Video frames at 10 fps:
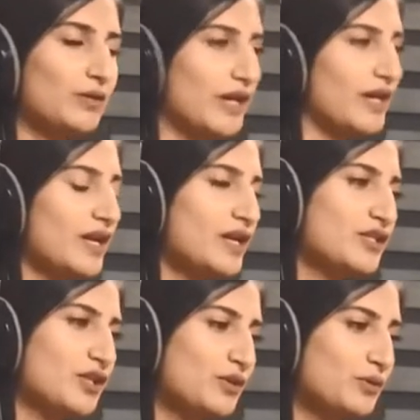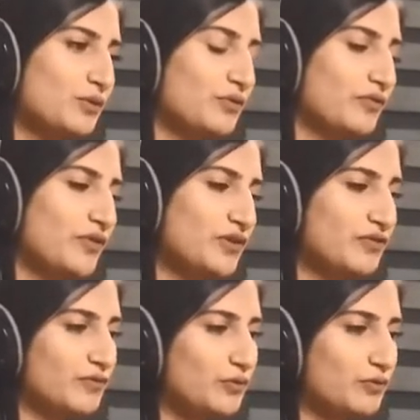Okay. So
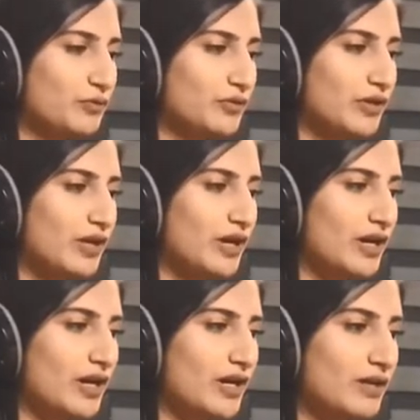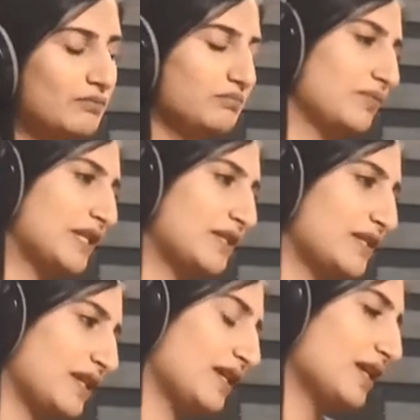first of all,
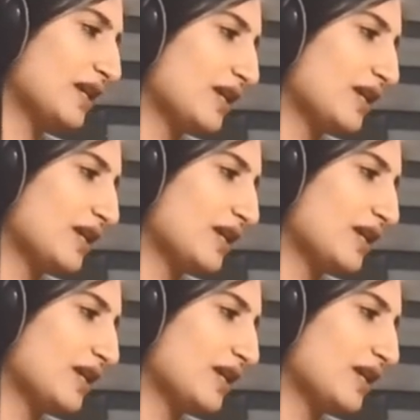let's see.